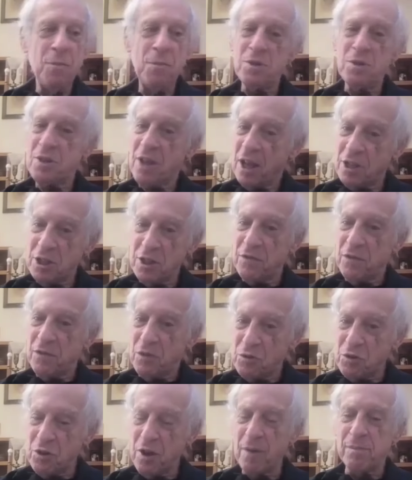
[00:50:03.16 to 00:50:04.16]
Besides, if you
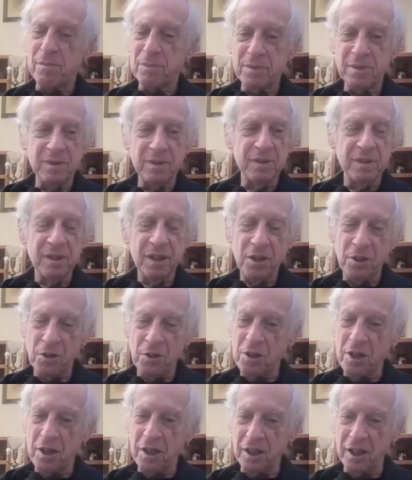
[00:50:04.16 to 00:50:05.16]
jump, you're
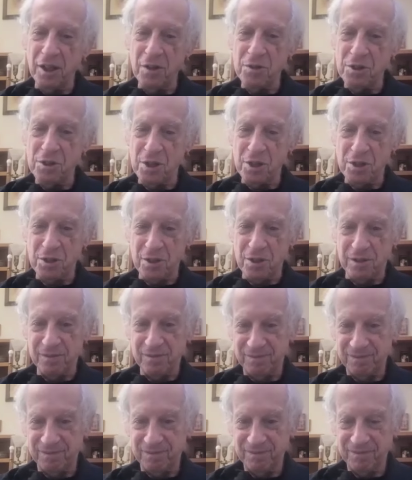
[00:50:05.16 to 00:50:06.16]
killing your sister.
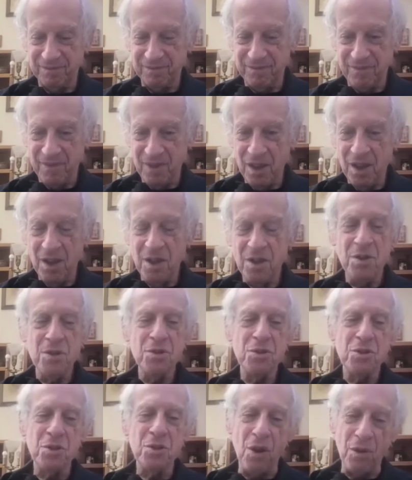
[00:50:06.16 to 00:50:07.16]

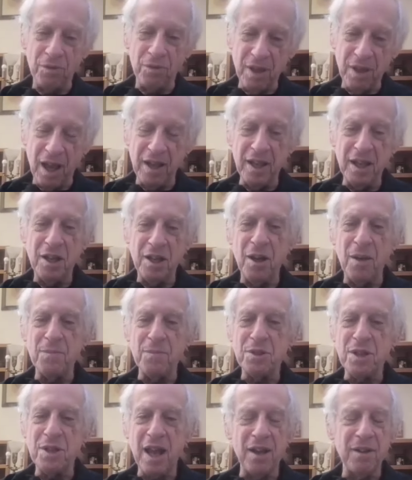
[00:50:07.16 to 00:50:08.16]
Right. So Donnie
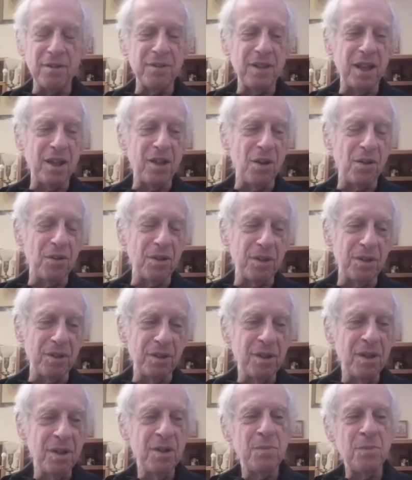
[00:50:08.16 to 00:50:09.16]
comes down, they go to the,
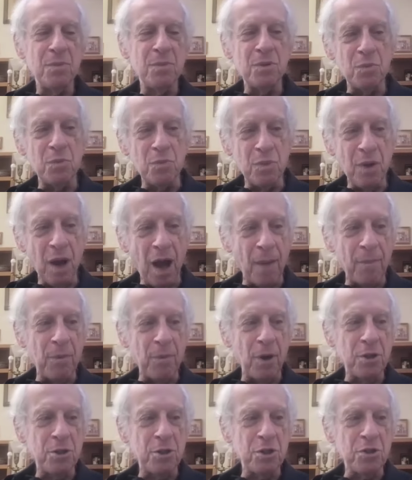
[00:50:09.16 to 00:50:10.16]
the
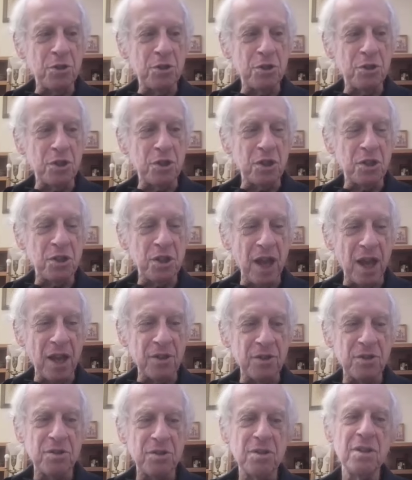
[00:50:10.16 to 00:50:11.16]
operations a
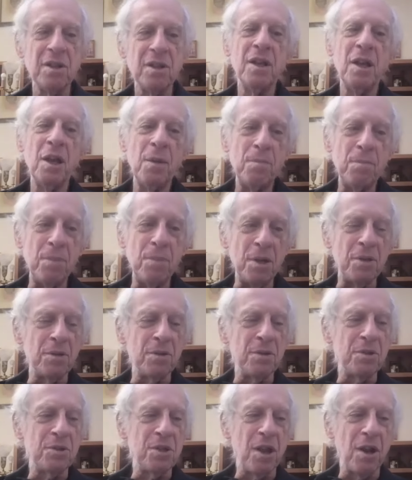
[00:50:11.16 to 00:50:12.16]
success. Peter
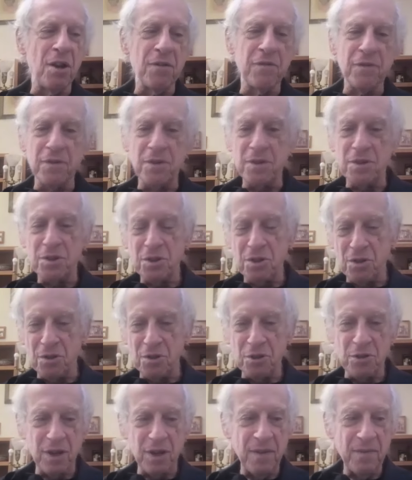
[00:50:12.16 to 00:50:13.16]
is there for the
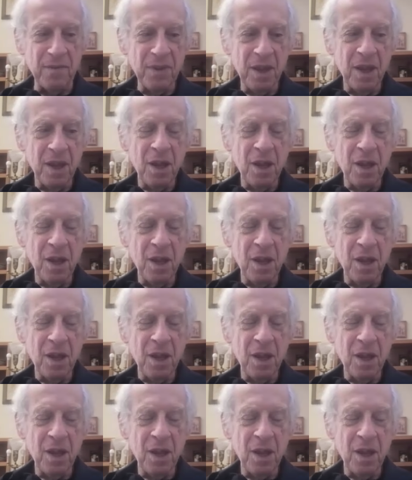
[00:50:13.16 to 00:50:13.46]
surgery.